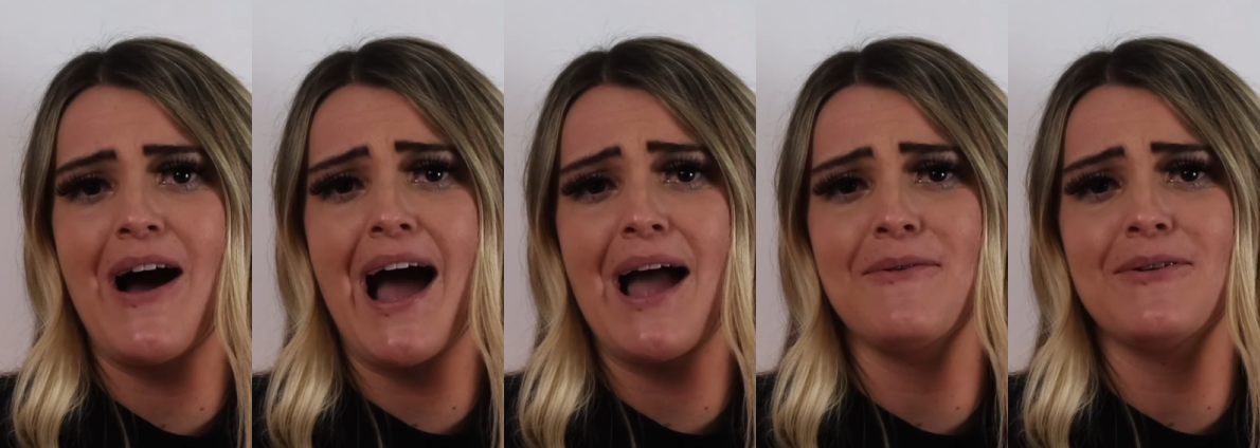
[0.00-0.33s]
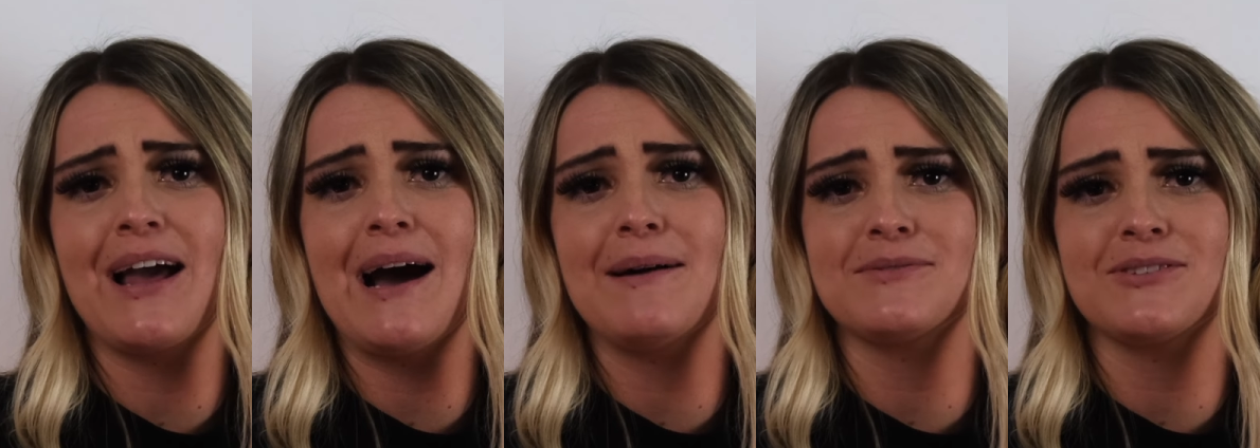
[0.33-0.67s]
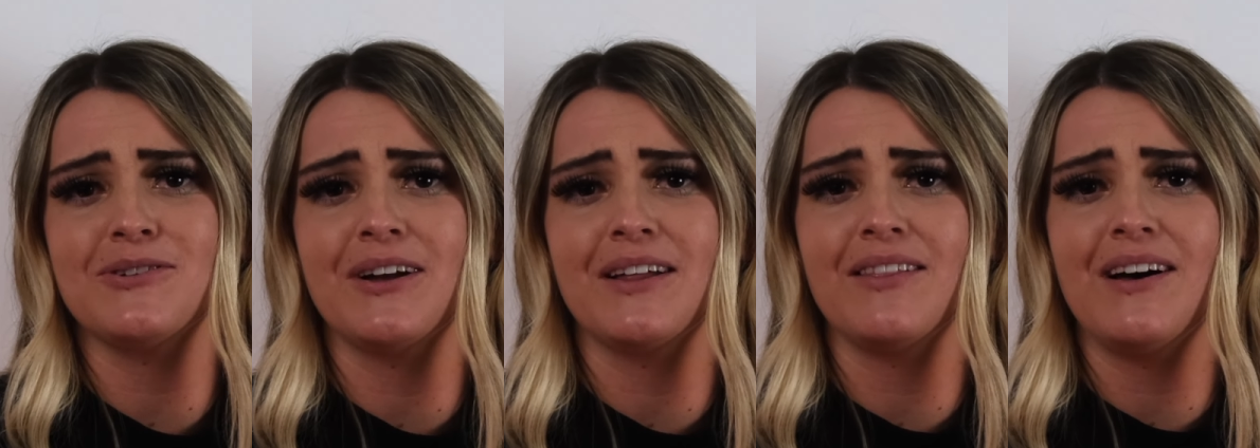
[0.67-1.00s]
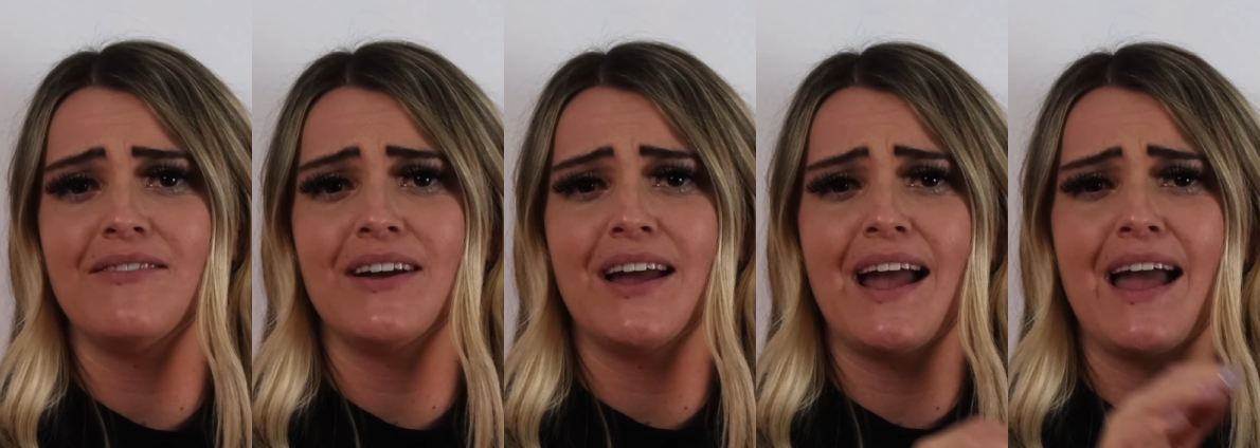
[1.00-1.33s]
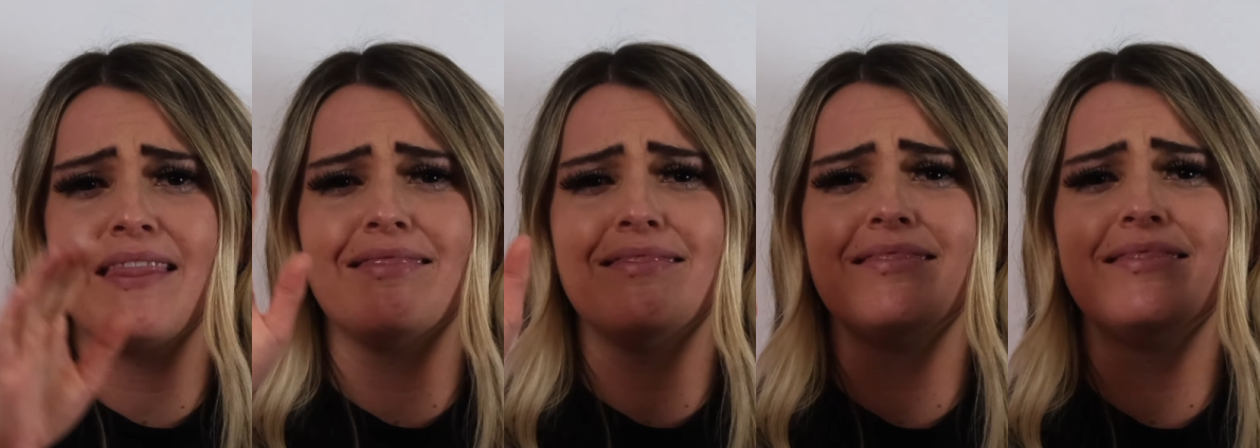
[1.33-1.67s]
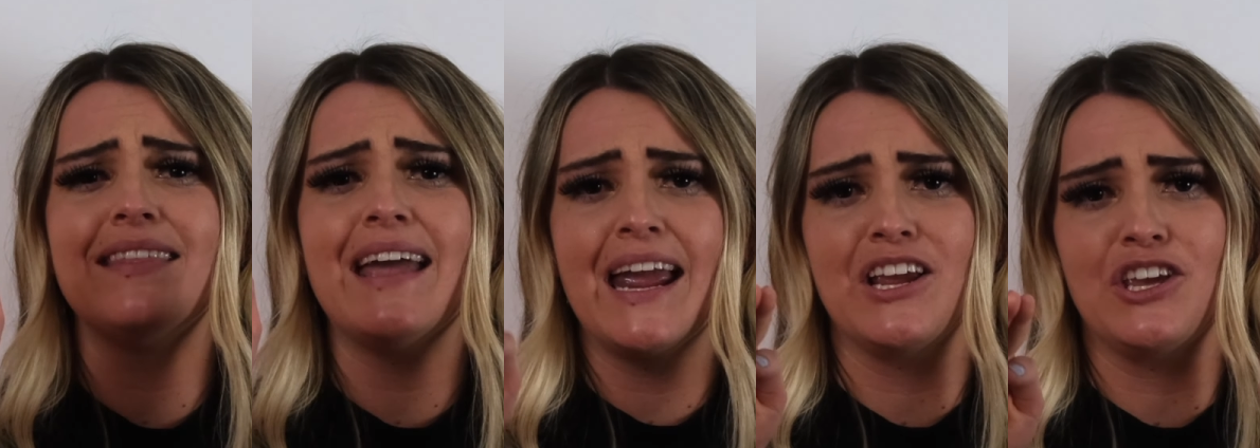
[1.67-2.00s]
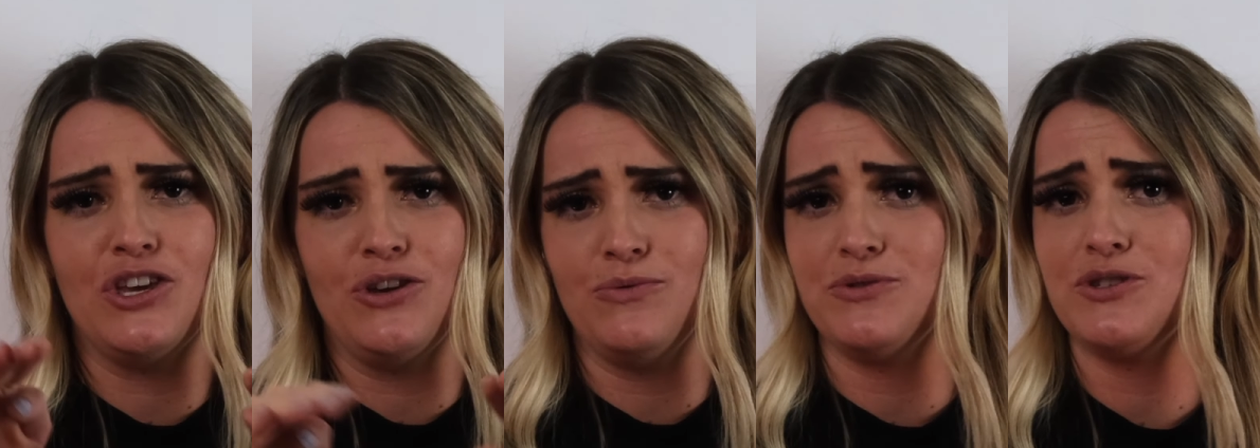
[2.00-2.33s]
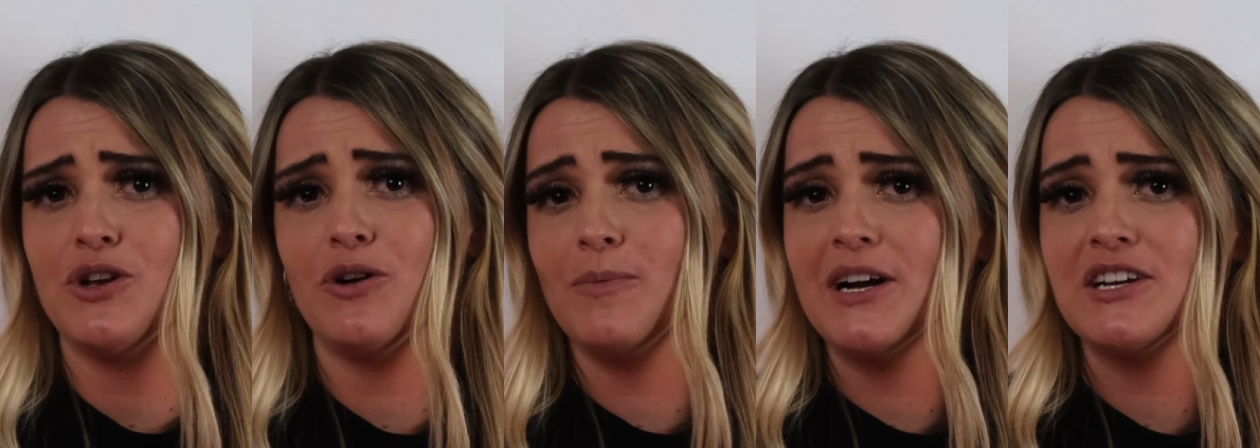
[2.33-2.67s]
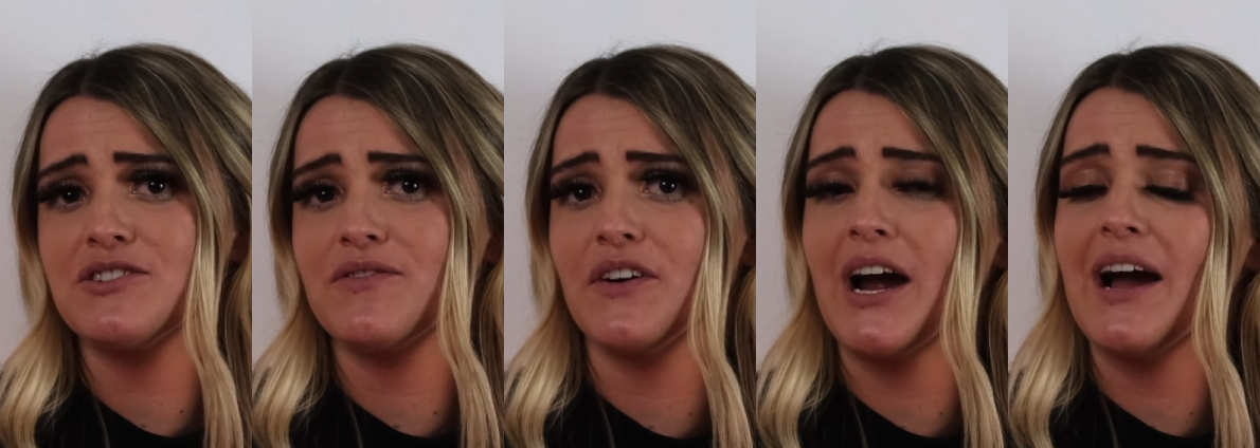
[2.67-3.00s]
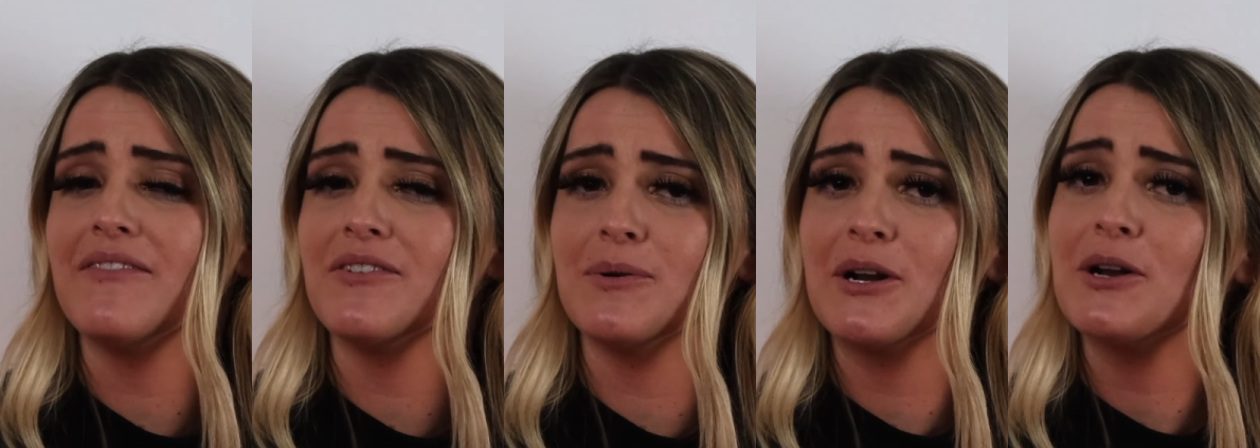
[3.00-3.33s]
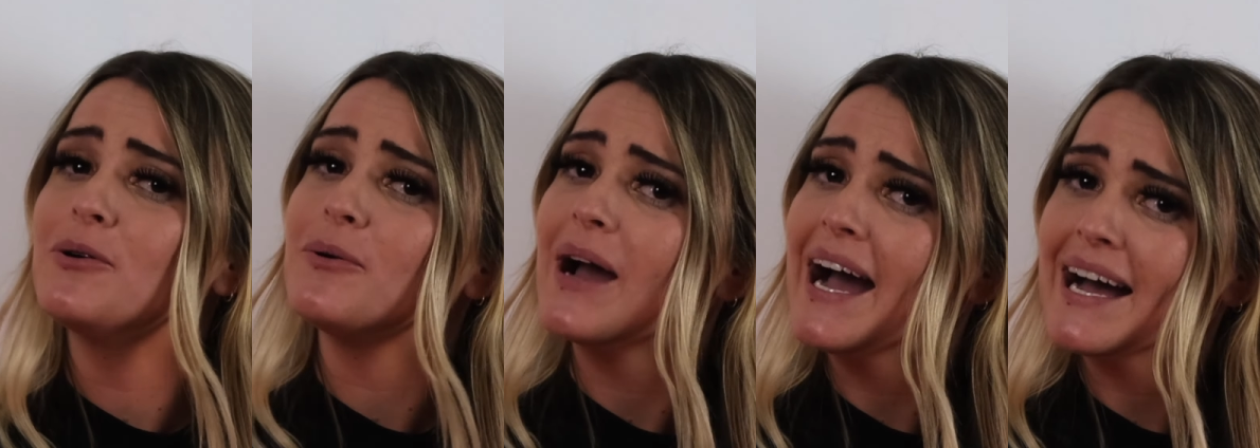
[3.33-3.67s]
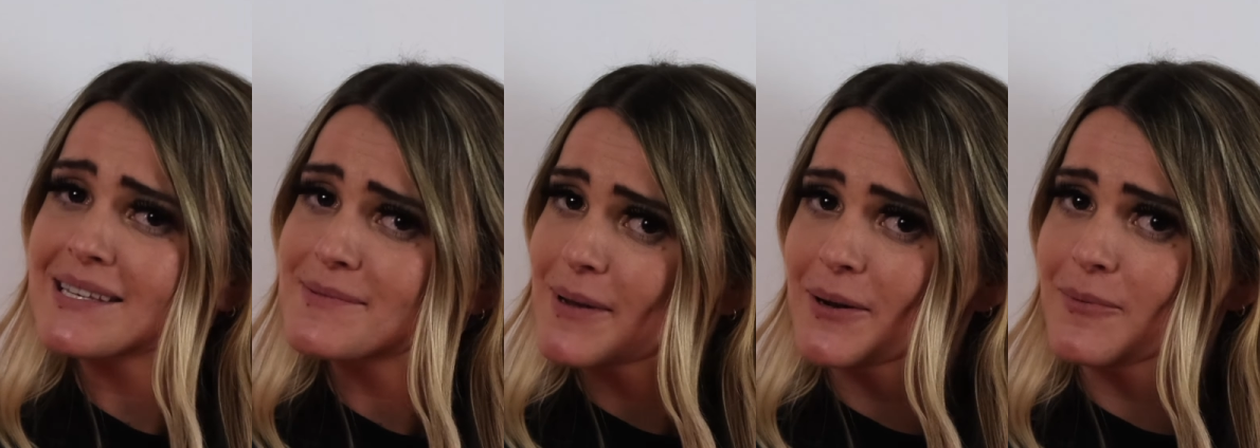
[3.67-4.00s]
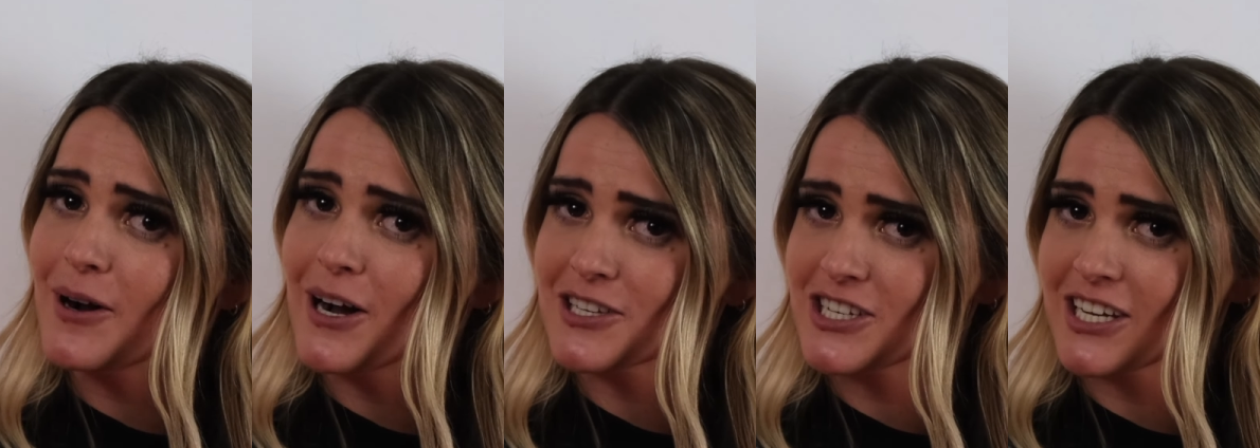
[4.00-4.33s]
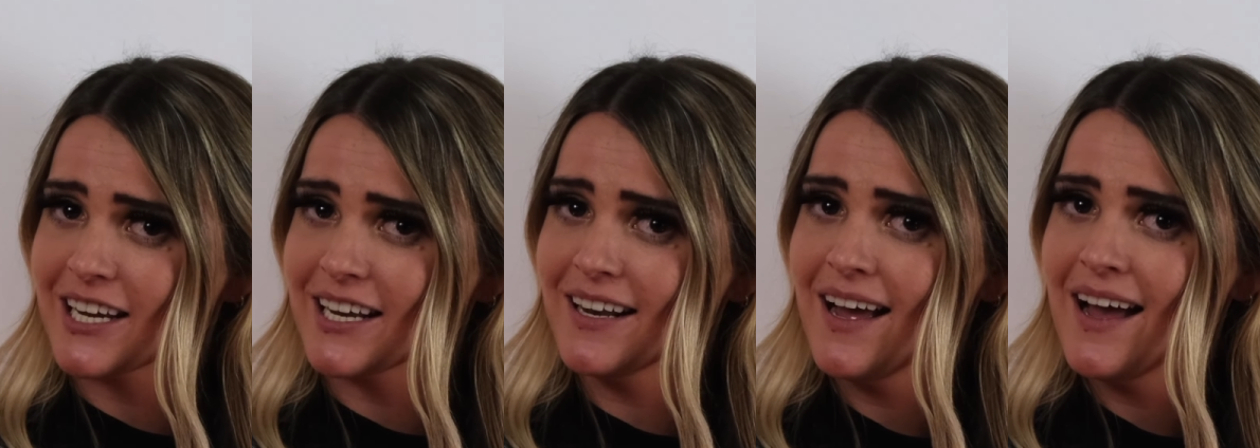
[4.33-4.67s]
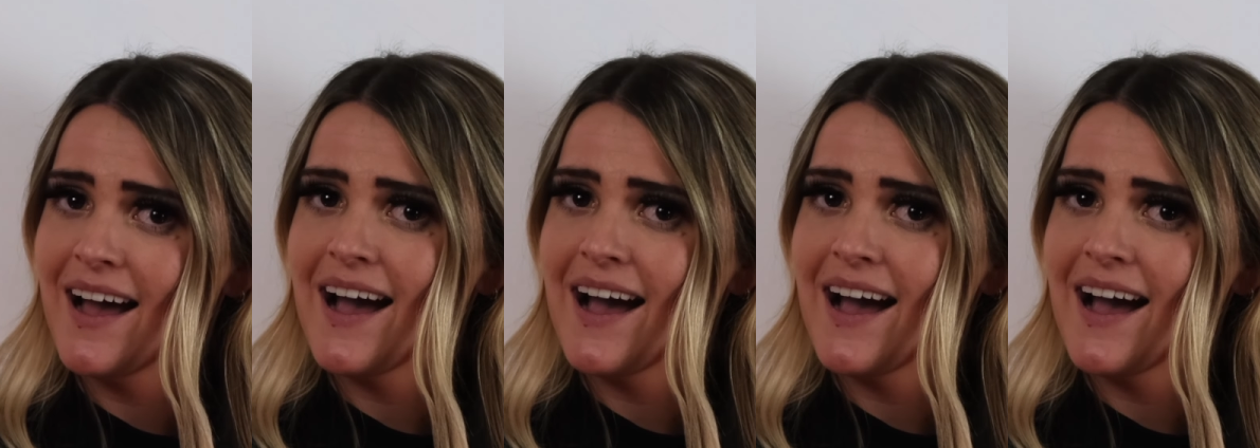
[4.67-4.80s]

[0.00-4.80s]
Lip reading: I would absolutely love it, and thank you so much for everyone who has been watching.